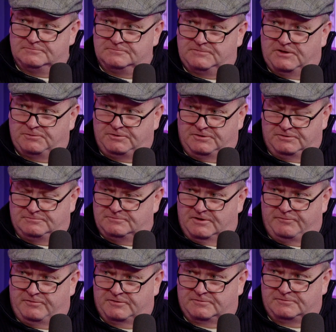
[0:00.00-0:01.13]
Well, you'd
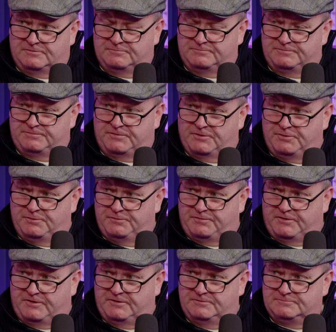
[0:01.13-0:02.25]
never get fun out
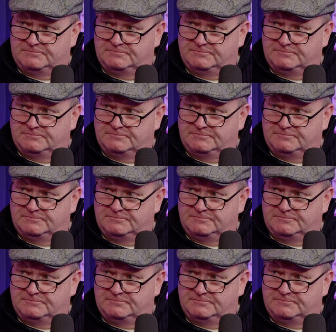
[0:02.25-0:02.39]
for it.